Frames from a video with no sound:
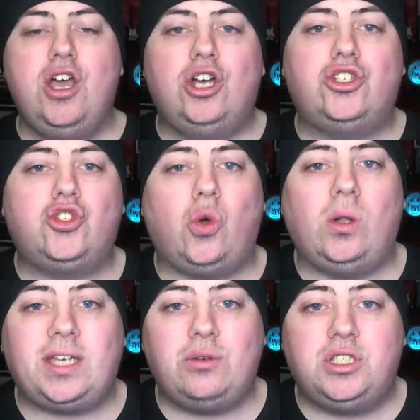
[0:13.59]
A
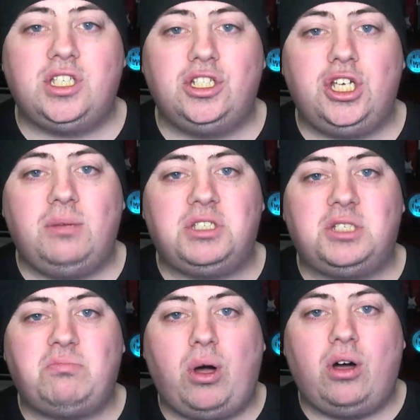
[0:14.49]
sold out St
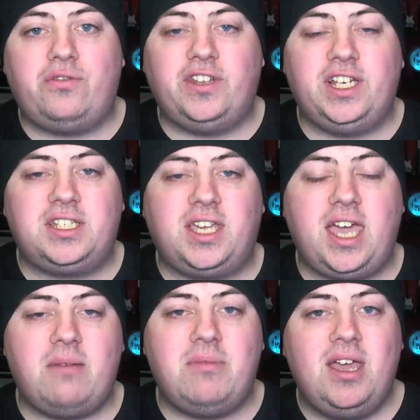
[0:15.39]
James's Park for this
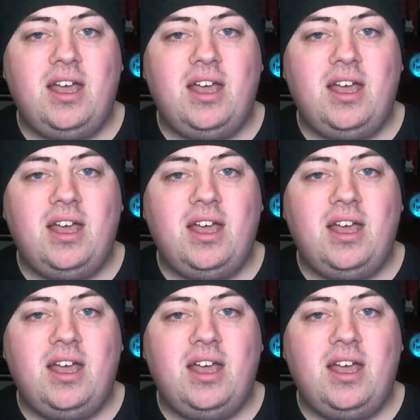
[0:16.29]
game.